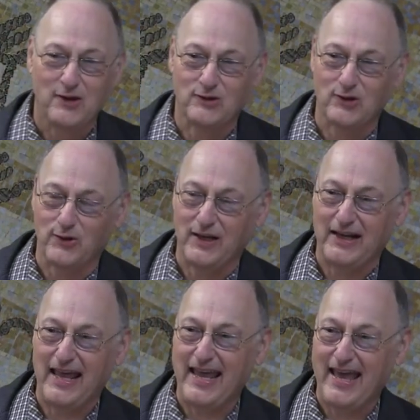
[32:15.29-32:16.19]
so
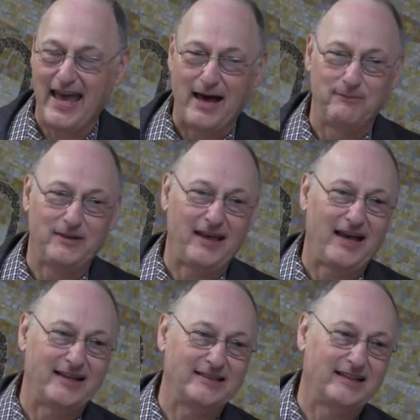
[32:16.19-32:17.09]
that Ahab
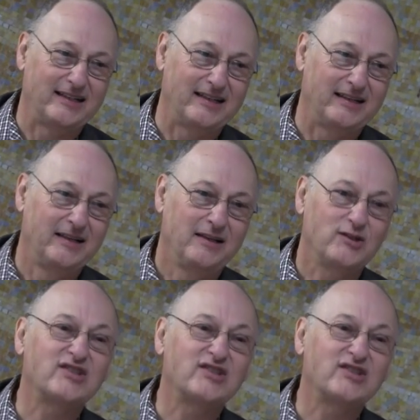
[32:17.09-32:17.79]
can uh,